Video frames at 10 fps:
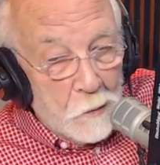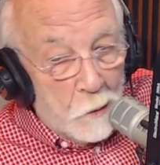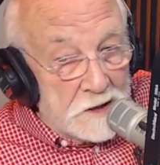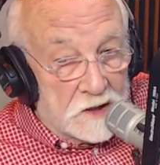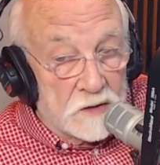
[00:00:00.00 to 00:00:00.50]

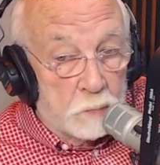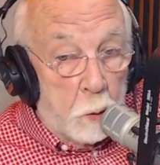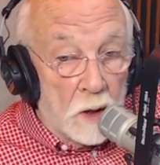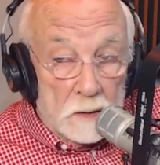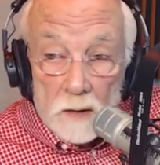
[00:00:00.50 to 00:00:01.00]
which is
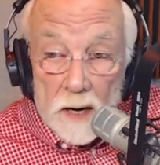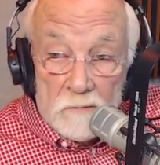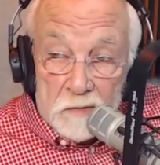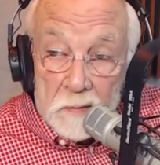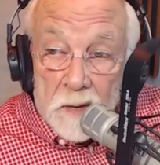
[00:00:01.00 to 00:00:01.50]
what
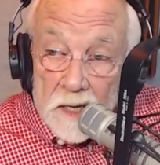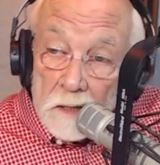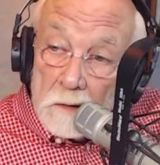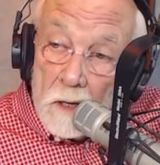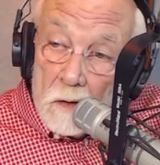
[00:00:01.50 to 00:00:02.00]

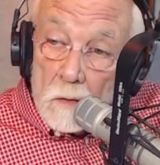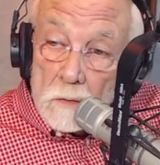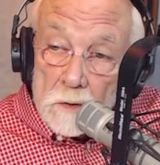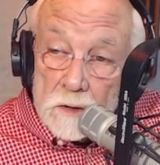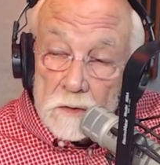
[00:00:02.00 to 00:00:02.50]
everybody knows
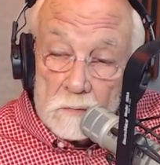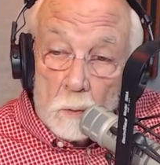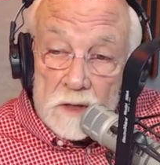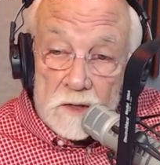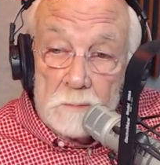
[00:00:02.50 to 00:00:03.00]
is
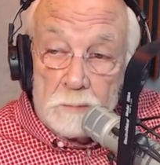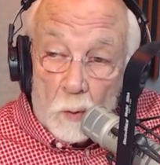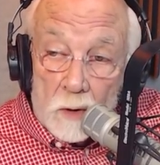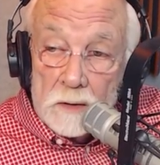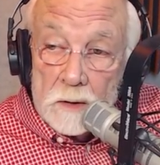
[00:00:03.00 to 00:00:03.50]
what's
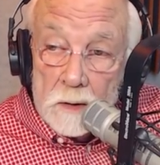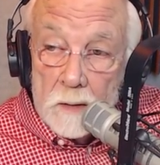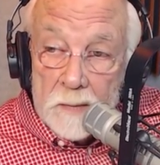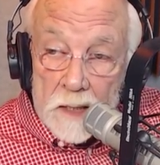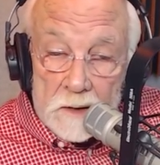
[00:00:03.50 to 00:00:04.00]
important
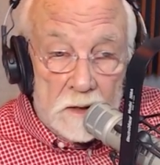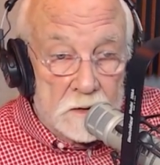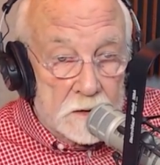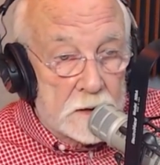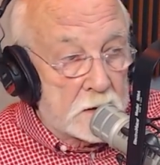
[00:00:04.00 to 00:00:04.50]
about
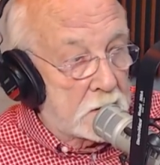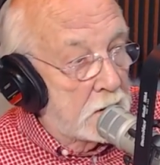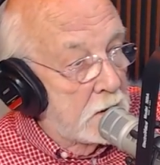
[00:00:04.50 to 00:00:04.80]
this thing.